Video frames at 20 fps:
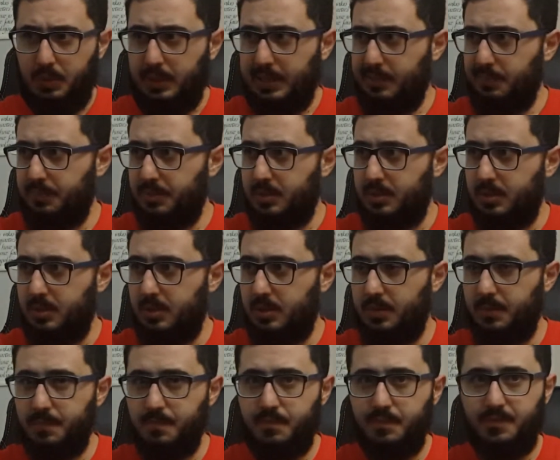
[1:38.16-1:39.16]
what happened?
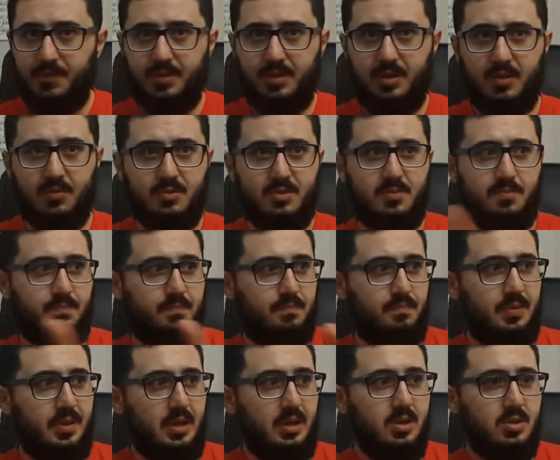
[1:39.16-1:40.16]
But there was a
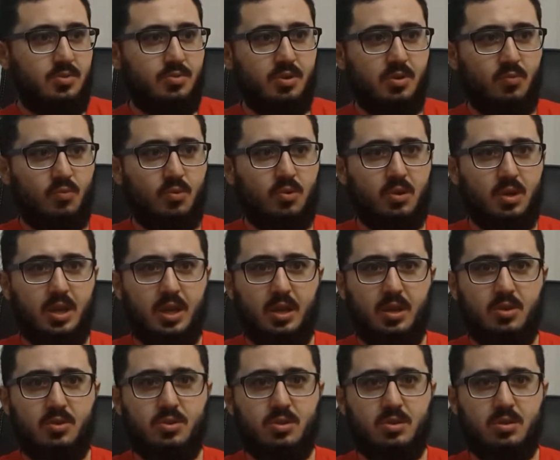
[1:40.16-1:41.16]
pedestrian
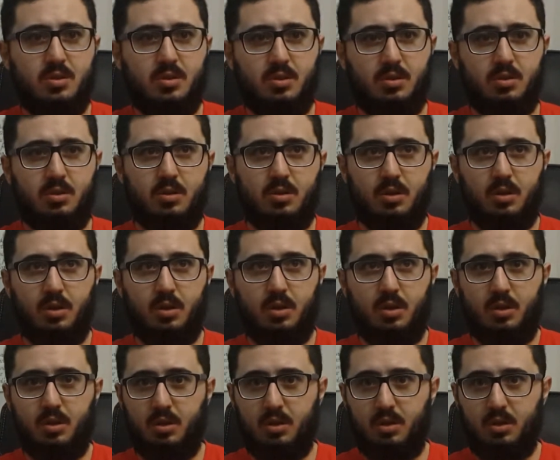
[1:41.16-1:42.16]
walking, you just
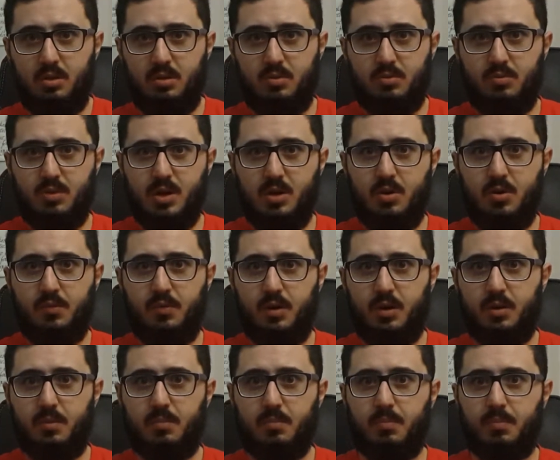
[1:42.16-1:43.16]
ran
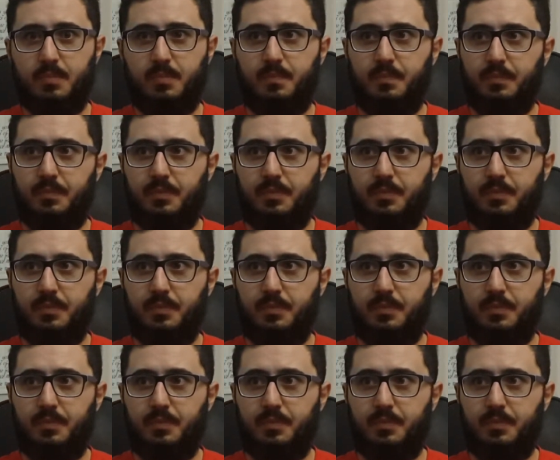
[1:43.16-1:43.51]
over him.